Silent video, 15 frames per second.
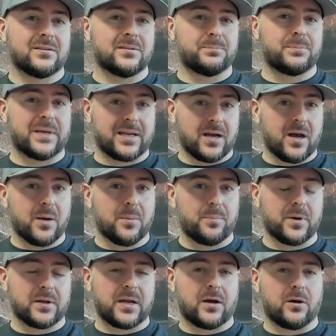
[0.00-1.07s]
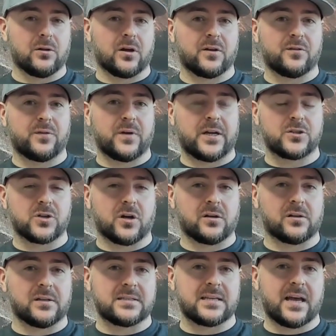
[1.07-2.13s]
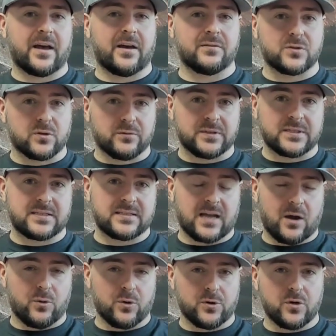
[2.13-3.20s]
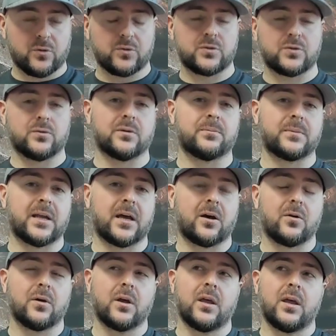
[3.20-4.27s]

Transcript: pick up on how a lot of fine chocolates have sort of a sour note to them. Now